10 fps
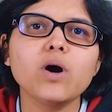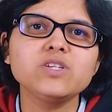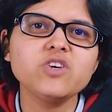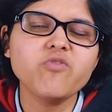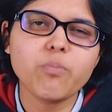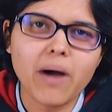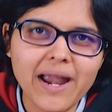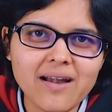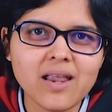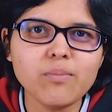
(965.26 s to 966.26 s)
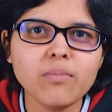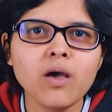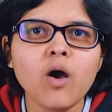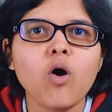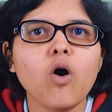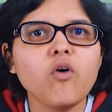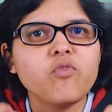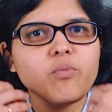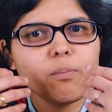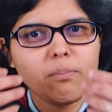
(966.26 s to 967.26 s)
to achieve my dream
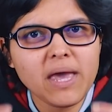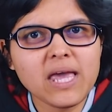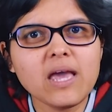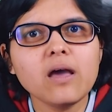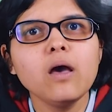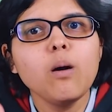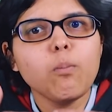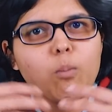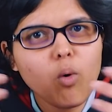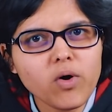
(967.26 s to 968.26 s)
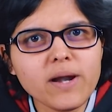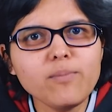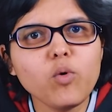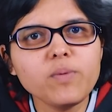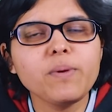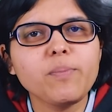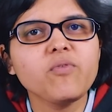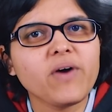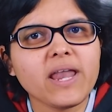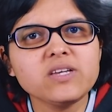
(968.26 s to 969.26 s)
of making more and more people
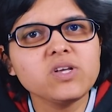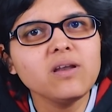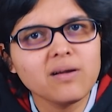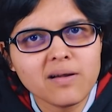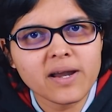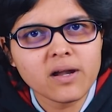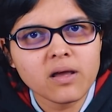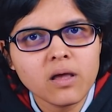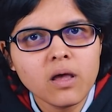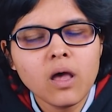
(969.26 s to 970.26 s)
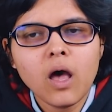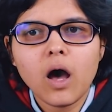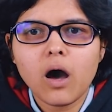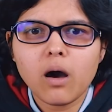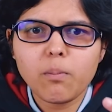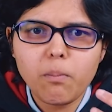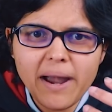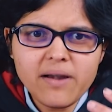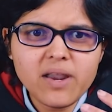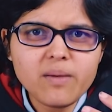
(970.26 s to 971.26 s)
financially literate. My
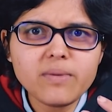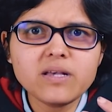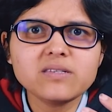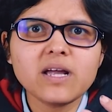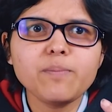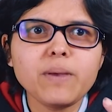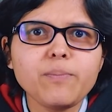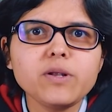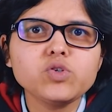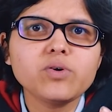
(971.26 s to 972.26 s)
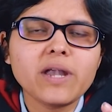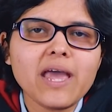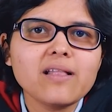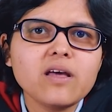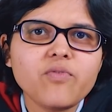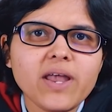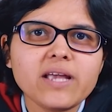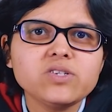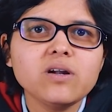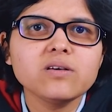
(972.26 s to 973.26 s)
dream is that people should take their
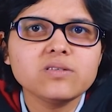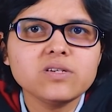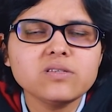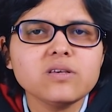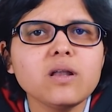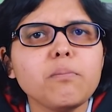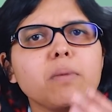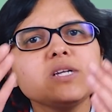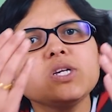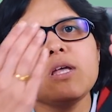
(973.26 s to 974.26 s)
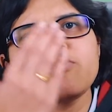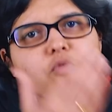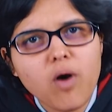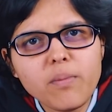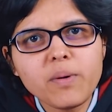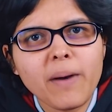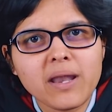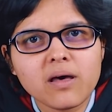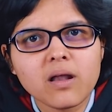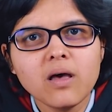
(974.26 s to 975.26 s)
financial decisions in a much informed
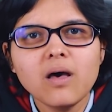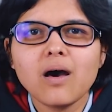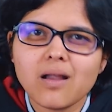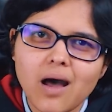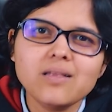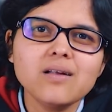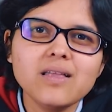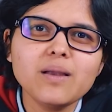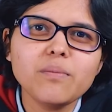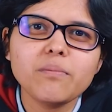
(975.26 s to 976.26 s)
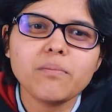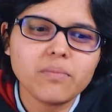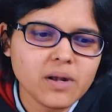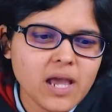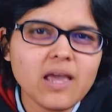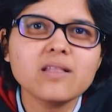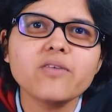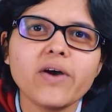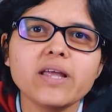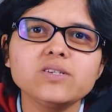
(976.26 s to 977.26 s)
manner rather than taking
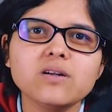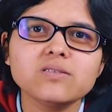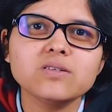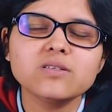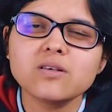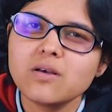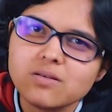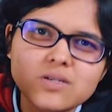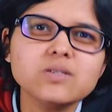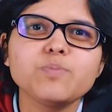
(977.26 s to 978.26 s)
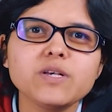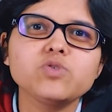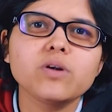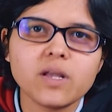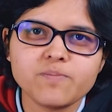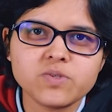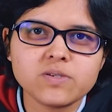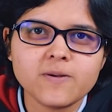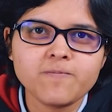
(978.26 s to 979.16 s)
their financial decisions just based on tips.